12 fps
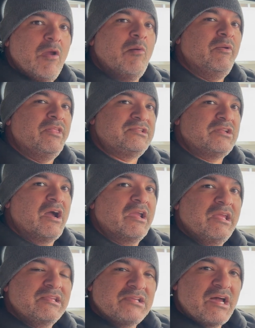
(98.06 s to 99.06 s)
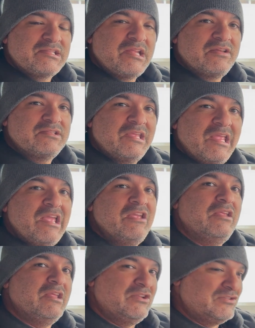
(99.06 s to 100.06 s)
With the stock exhaust housing,
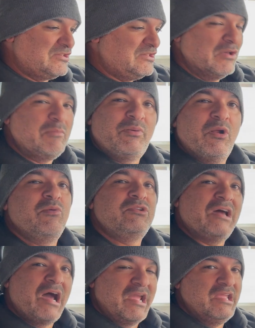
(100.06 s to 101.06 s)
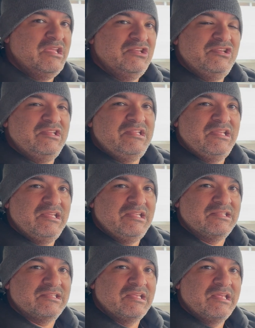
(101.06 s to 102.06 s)
it's still prone to high
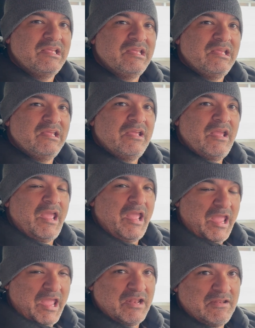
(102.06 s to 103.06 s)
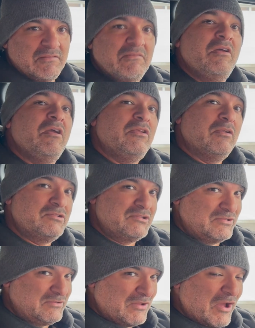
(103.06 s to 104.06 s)
EGTs. And you're
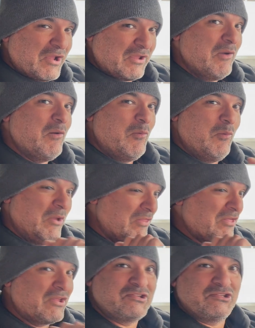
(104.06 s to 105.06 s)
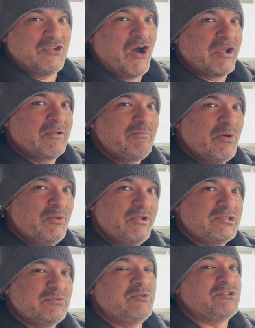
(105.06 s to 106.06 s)
stuck with stock
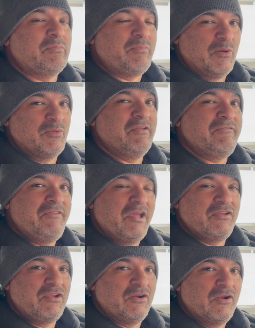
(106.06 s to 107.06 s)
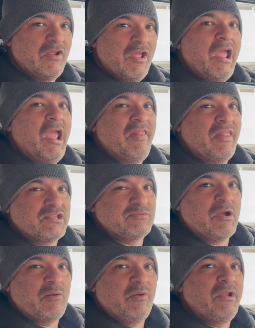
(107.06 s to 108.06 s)
components, which are prone to failure. And that's
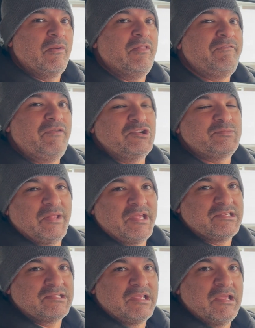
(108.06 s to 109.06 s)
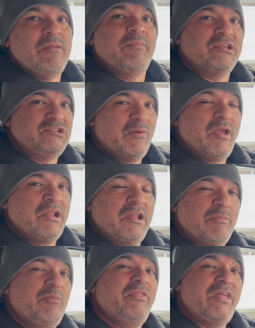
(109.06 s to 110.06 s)
why we're here in the first place, because you ended
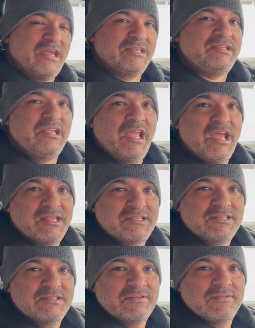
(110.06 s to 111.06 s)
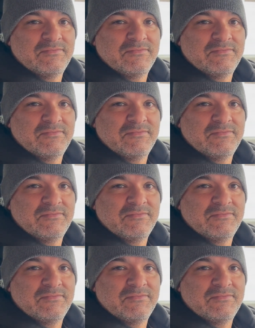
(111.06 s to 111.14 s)
up with STS.